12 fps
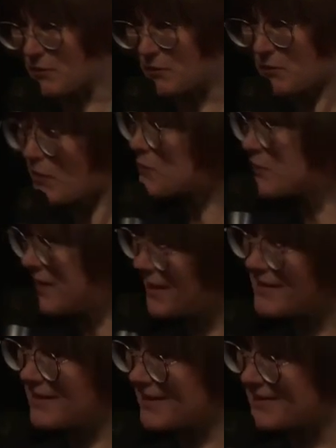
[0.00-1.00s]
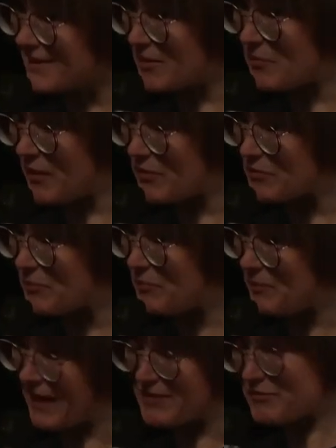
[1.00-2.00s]
what would Ada say about
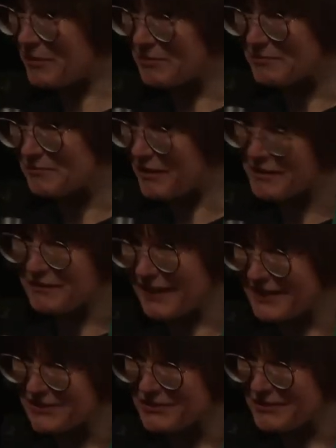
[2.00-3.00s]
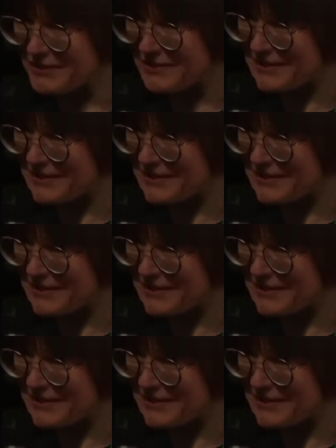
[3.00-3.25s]
platform regulation